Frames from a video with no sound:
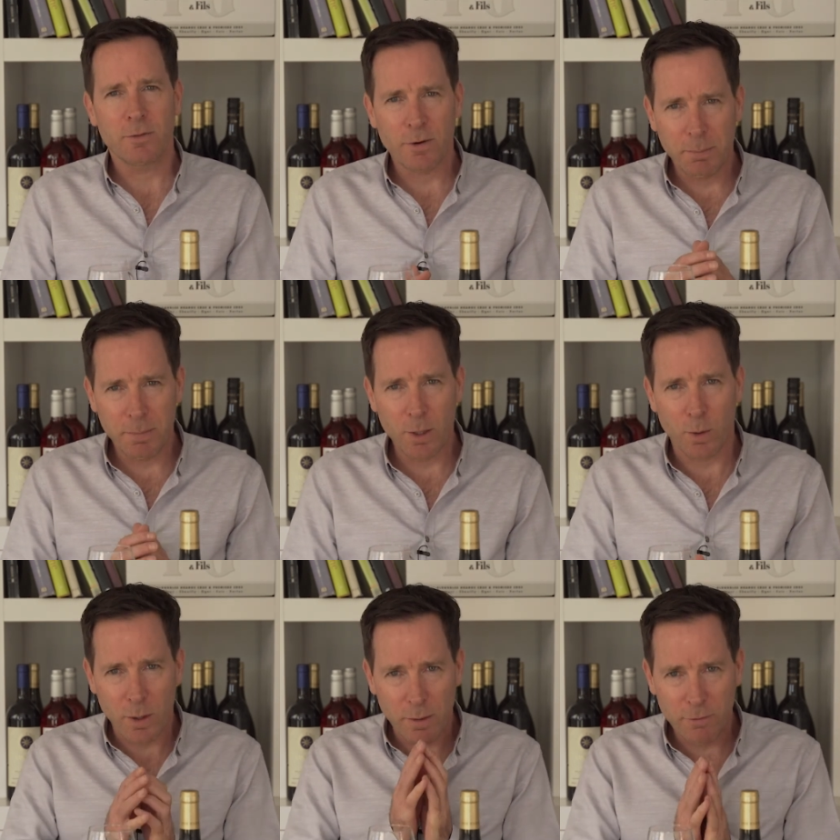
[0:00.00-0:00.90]
very
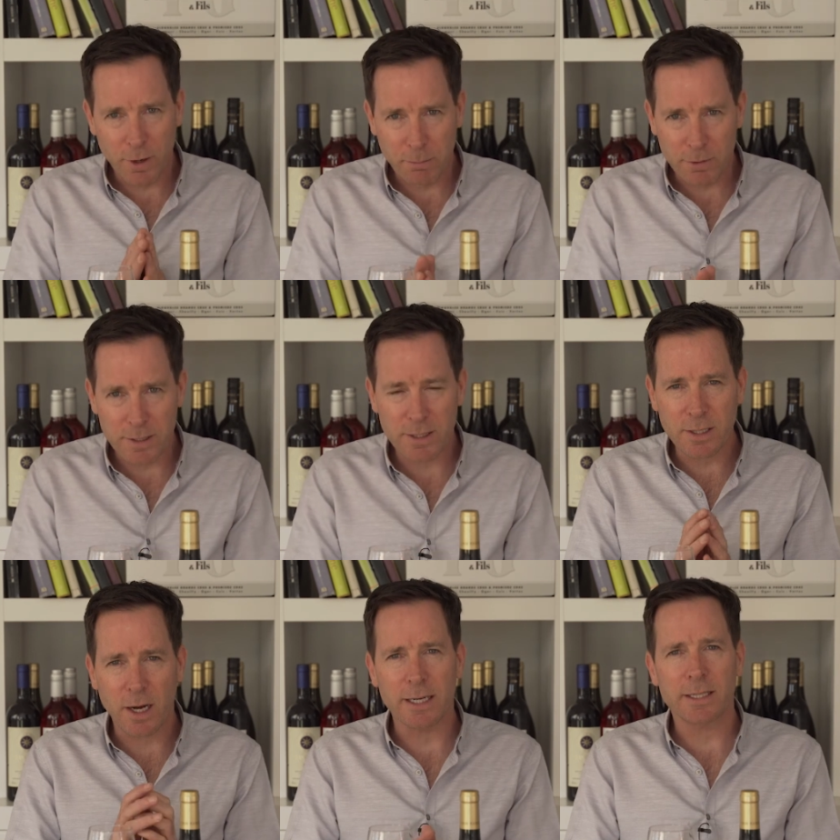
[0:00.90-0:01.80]
pure, very
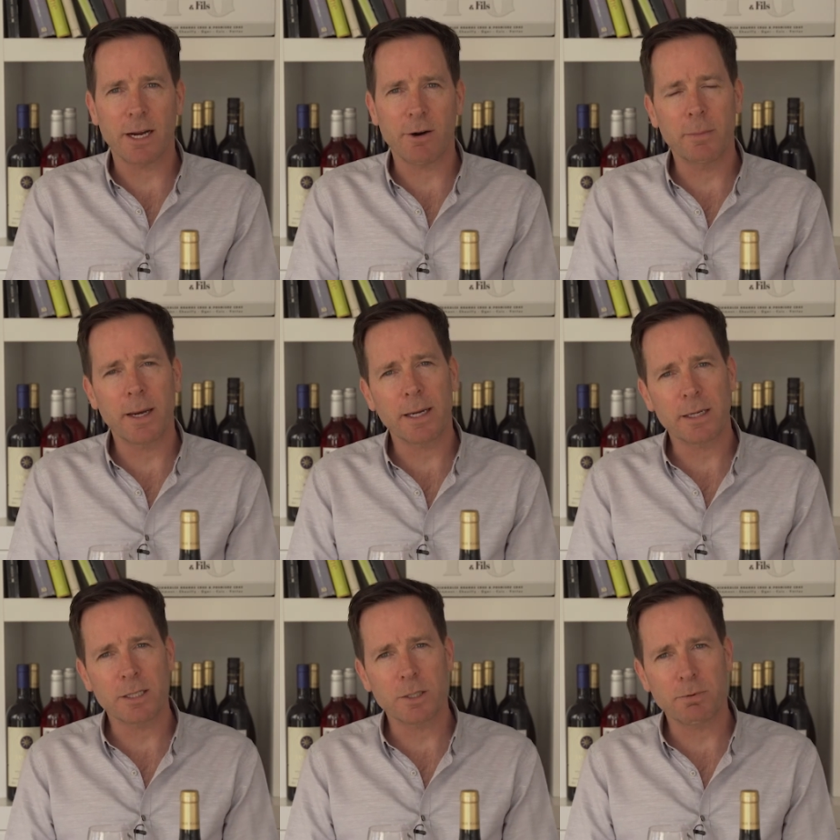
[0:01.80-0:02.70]
precise aromatic
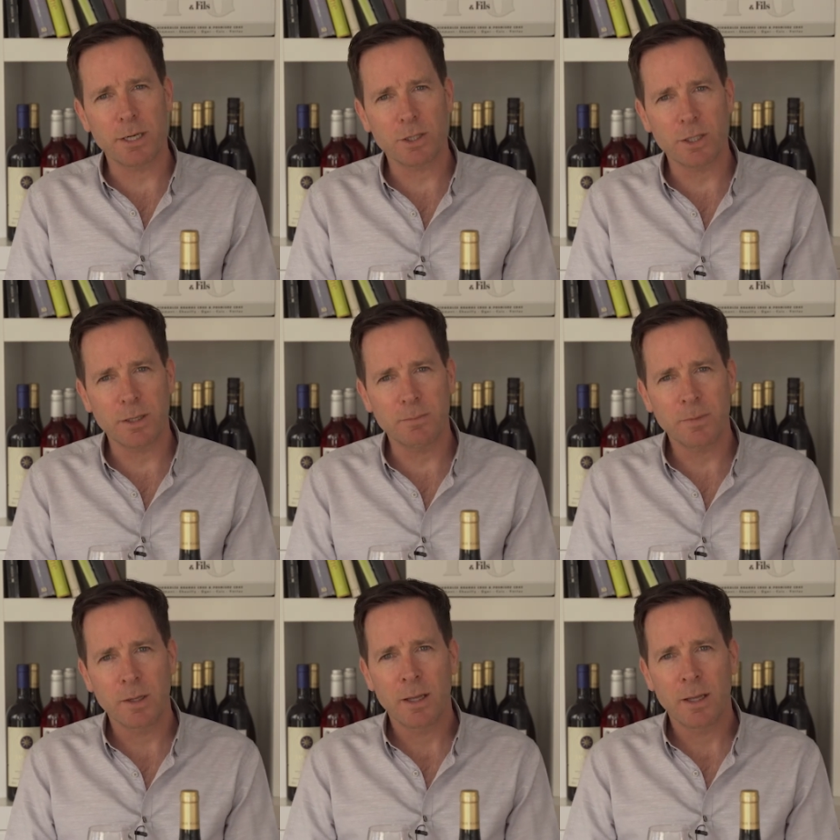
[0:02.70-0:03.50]
expression,